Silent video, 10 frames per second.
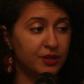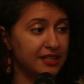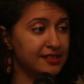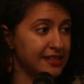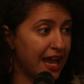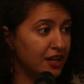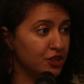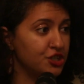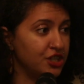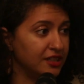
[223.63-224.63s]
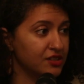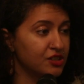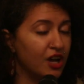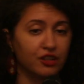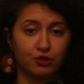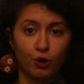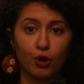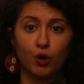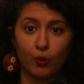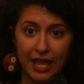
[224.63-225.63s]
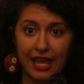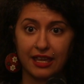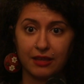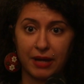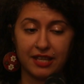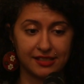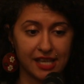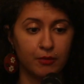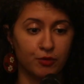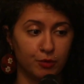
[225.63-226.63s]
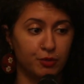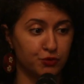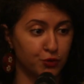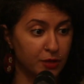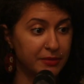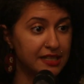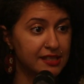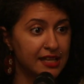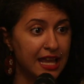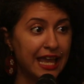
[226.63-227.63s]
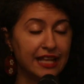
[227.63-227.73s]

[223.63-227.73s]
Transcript: this allergy does not go away by the time of the performance,